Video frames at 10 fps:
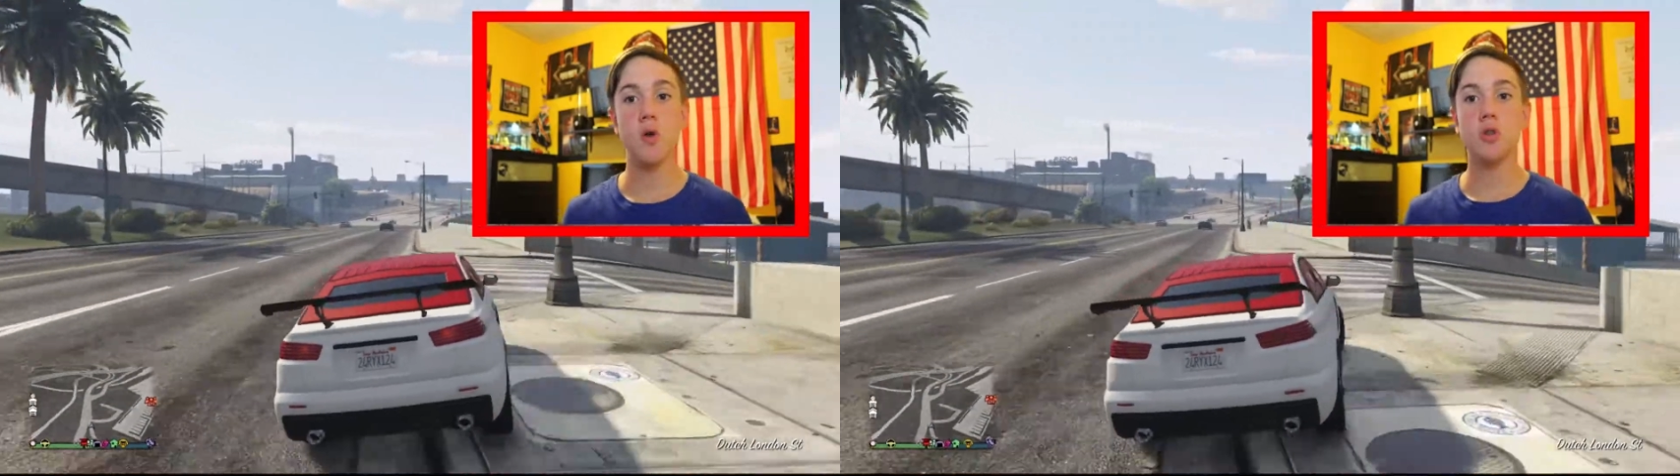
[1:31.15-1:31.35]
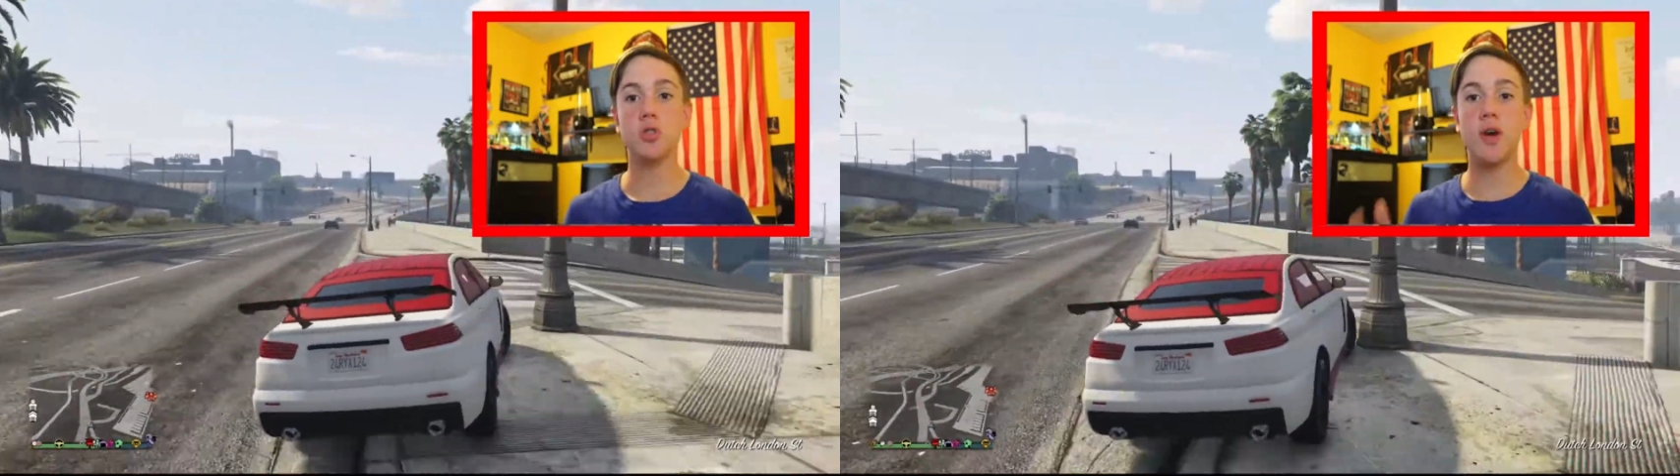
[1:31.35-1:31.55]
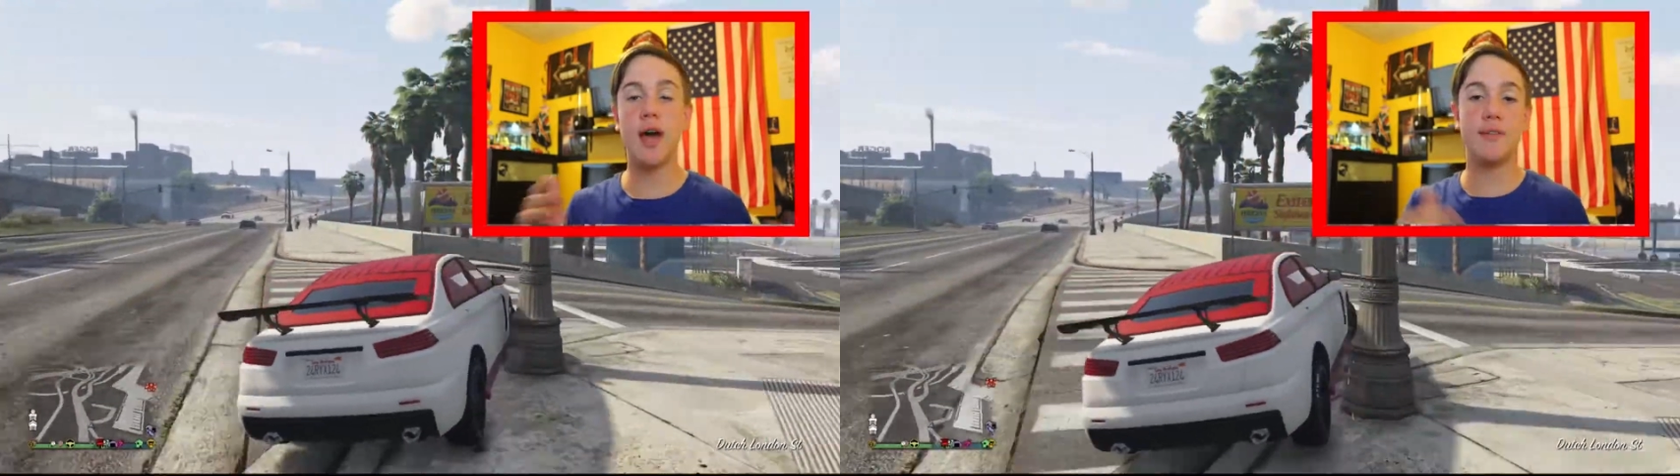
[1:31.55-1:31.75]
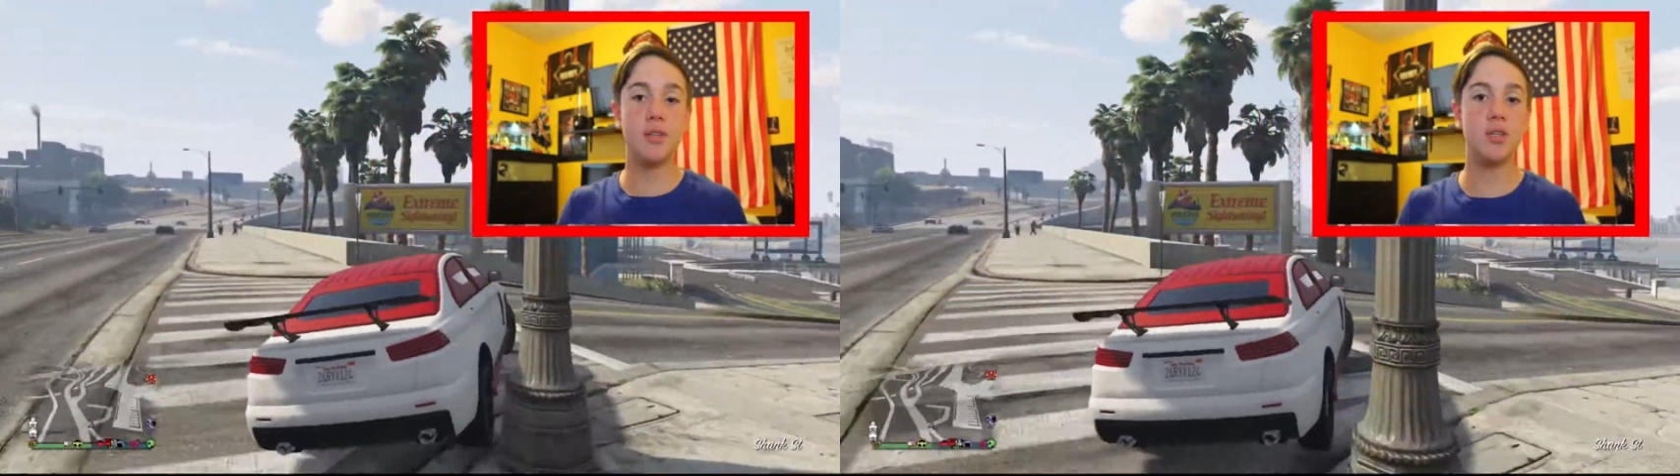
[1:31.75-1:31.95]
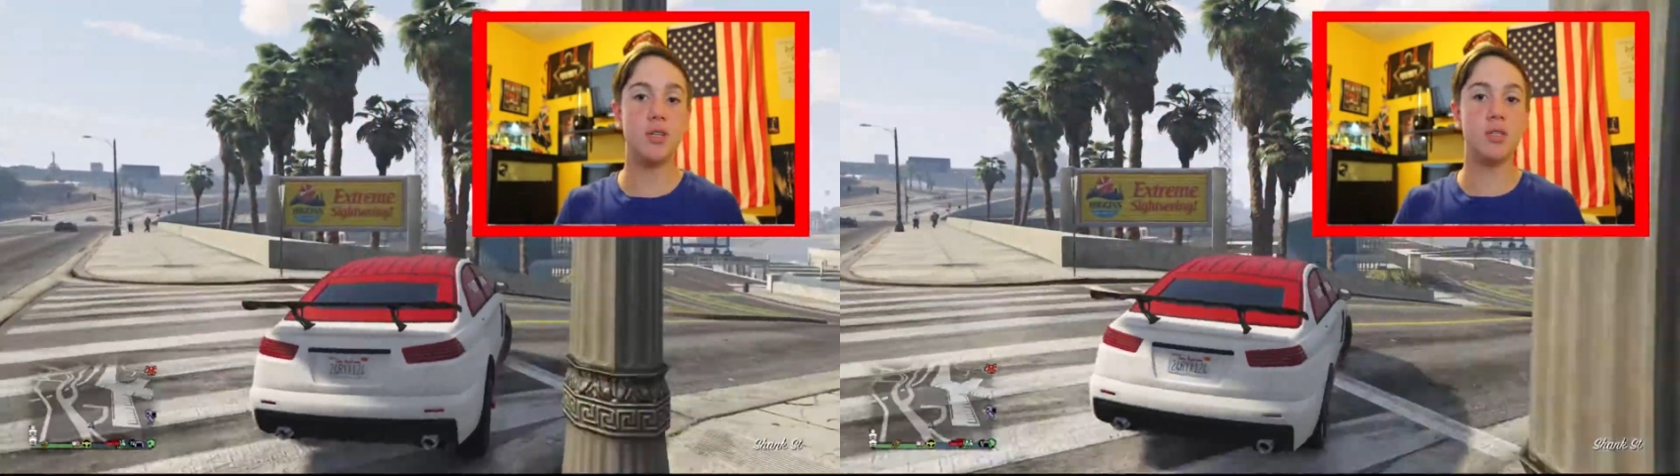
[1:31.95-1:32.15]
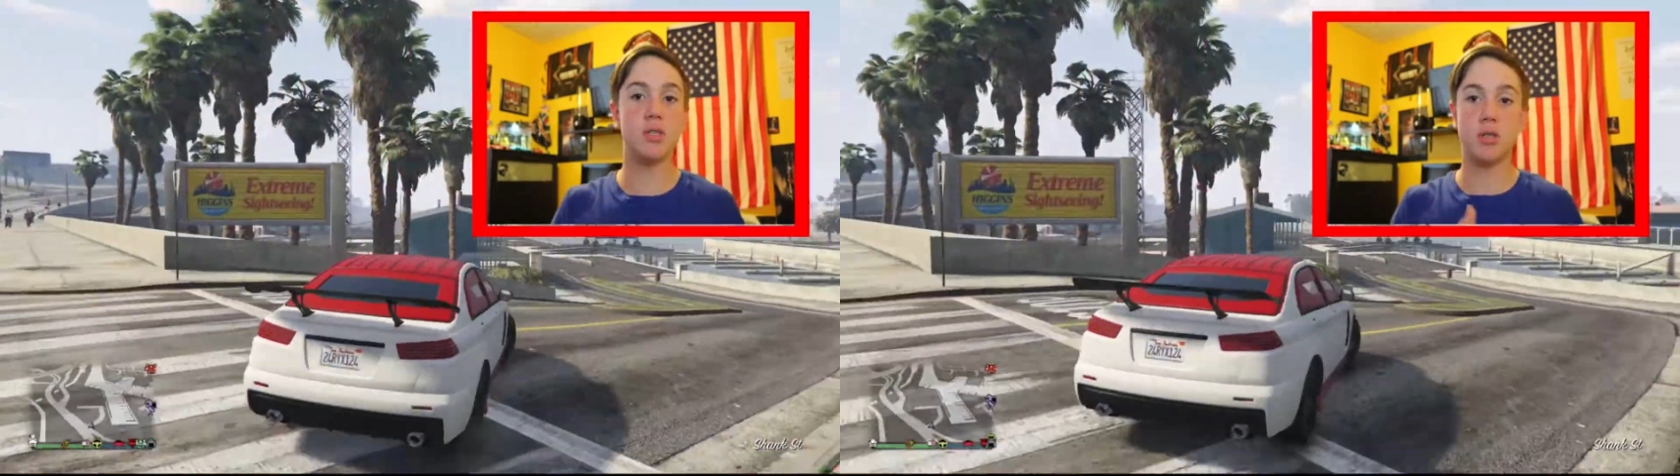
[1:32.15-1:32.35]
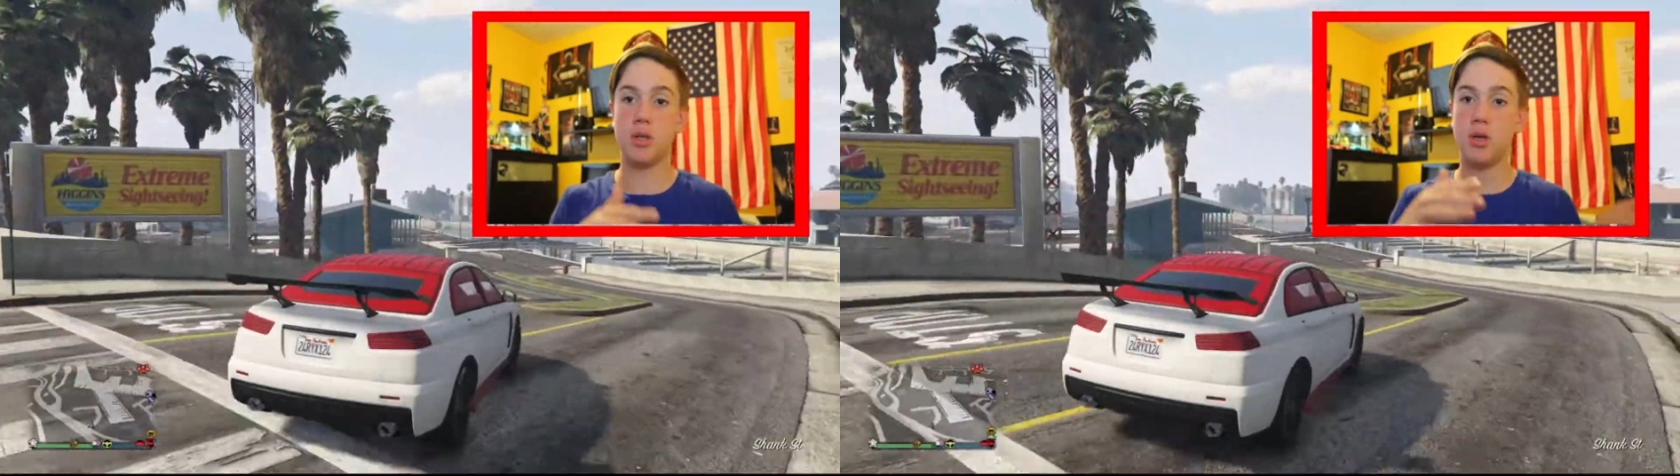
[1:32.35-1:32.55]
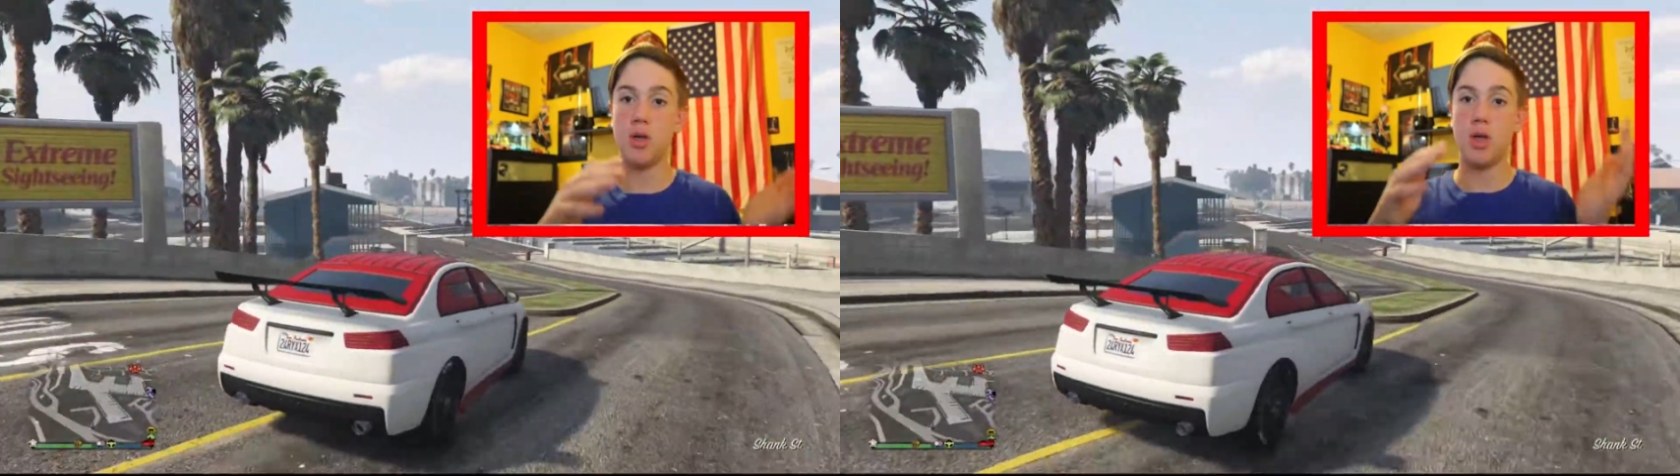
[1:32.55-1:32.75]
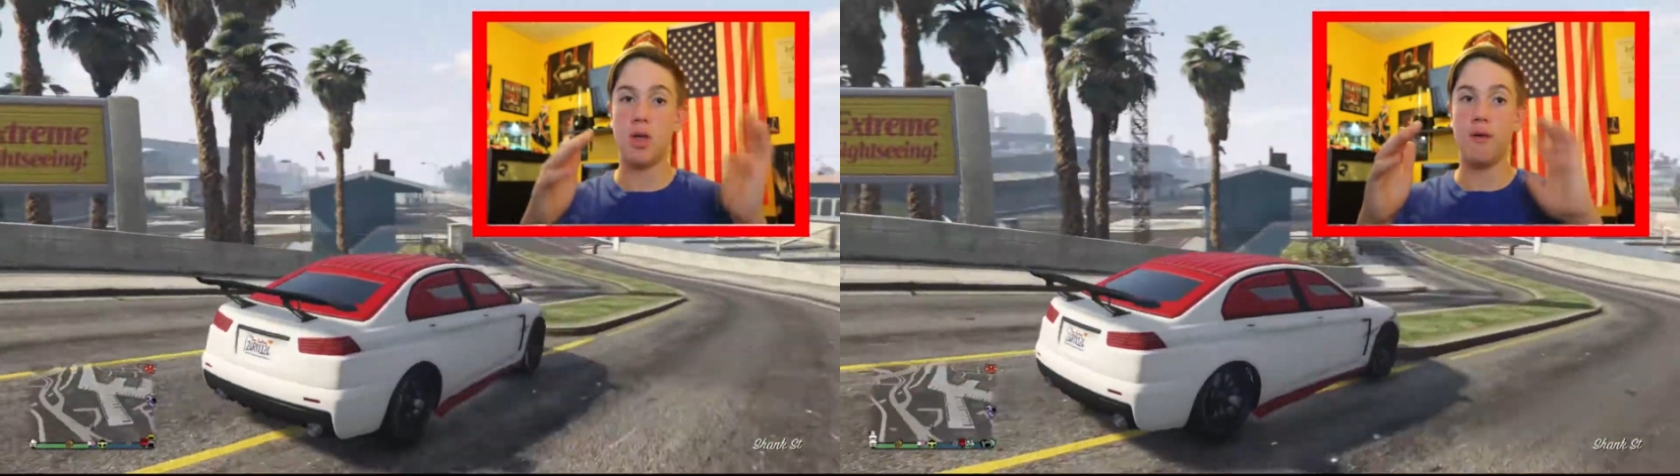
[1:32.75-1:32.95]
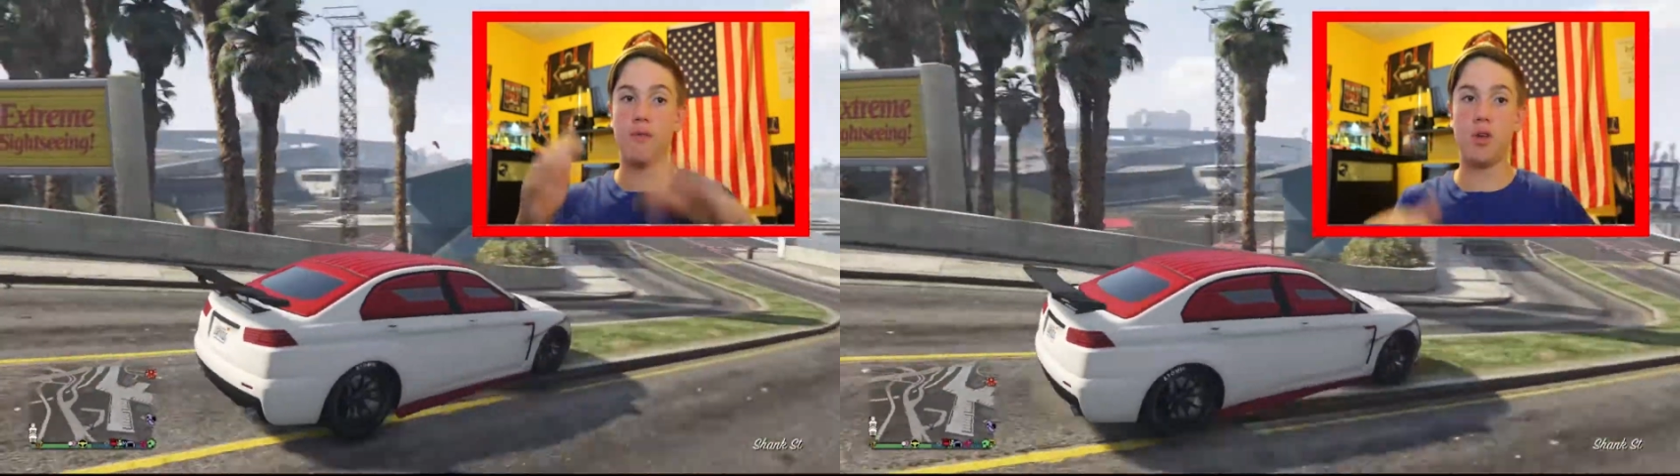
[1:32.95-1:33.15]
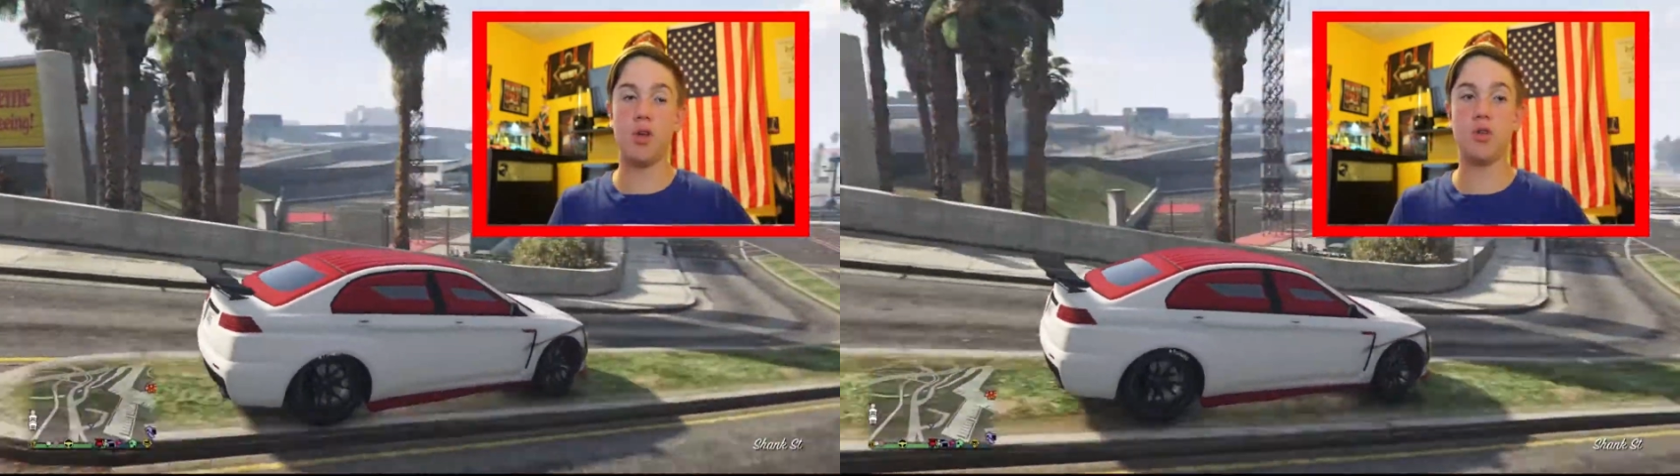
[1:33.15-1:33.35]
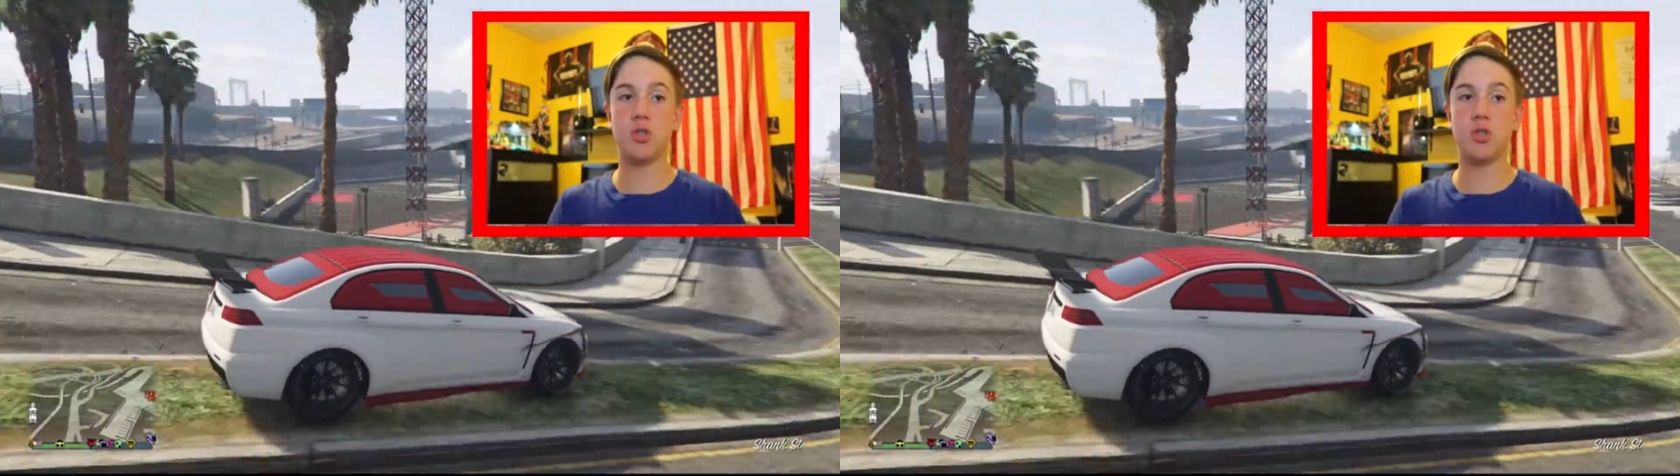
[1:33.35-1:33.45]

So after this video,